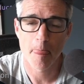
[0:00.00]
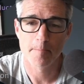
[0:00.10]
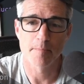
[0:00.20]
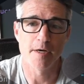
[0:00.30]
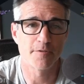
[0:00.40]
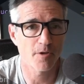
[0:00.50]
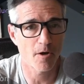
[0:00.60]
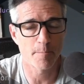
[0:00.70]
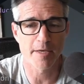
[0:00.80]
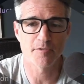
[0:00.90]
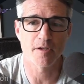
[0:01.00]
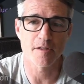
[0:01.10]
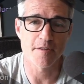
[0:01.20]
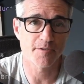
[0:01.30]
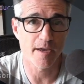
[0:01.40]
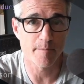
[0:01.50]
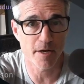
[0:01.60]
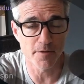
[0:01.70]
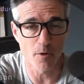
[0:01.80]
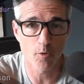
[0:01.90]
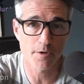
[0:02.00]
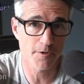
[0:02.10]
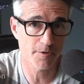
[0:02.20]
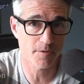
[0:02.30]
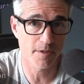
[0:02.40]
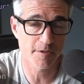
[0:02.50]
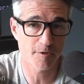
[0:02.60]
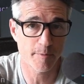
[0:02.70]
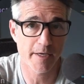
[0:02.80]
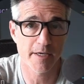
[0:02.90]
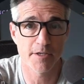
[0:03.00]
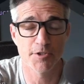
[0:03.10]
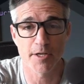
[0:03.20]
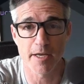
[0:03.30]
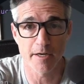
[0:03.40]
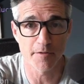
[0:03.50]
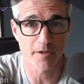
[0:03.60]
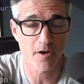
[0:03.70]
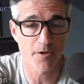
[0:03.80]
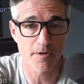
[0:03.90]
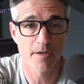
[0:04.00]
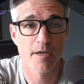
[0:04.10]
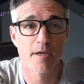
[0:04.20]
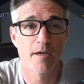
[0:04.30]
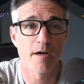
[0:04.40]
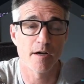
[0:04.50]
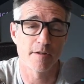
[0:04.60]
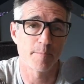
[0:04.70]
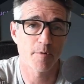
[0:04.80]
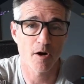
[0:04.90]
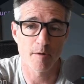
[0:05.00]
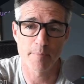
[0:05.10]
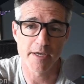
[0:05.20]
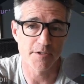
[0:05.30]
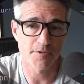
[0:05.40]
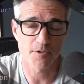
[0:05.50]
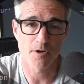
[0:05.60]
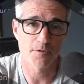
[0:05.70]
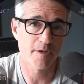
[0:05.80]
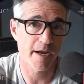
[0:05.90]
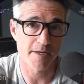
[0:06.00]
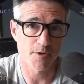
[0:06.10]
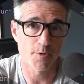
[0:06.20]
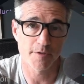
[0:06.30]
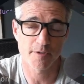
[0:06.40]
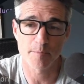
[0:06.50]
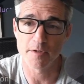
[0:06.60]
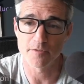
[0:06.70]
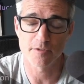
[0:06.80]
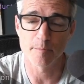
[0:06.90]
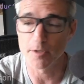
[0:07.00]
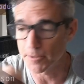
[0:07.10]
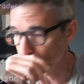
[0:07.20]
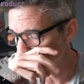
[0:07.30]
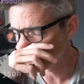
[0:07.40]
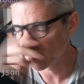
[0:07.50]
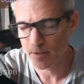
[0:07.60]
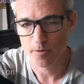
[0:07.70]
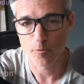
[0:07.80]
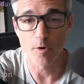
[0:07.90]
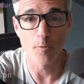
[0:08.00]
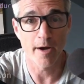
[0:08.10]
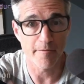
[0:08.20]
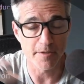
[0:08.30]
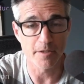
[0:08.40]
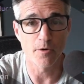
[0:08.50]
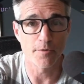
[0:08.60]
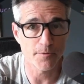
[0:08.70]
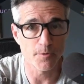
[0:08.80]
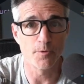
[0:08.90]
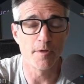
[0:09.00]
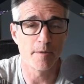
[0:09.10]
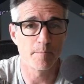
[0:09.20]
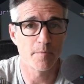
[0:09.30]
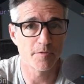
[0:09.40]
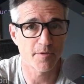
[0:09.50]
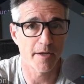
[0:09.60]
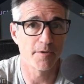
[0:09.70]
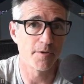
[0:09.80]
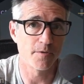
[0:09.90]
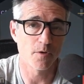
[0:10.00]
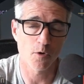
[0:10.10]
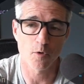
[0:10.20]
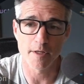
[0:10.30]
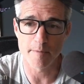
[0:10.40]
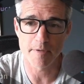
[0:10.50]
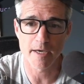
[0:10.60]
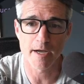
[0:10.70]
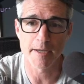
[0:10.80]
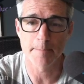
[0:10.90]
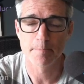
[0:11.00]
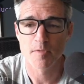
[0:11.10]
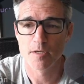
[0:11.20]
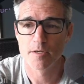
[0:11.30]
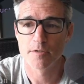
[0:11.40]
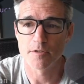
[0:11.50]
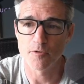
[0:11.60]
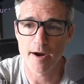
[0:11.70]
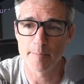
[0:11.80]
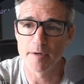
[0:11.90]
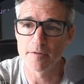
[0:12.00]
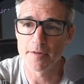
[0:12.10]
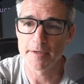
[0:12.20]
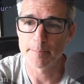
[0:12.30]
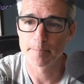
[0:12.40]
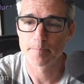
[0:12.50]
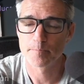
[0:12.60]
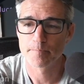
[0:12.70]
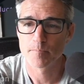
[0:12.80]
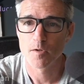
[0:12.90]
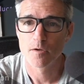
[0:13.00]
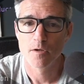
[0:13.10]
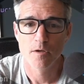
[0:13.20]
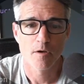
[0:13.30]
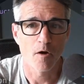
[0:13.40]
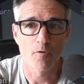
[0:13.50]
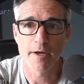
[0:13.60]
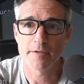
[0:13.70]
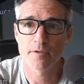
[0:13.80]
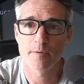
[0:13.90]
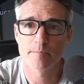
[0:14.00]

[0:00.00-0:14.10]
But it's all basically the same on the orders list page and on the cart page. It's all kind of doing something similar, where we're having to go through the standard local API to grab everything. All right.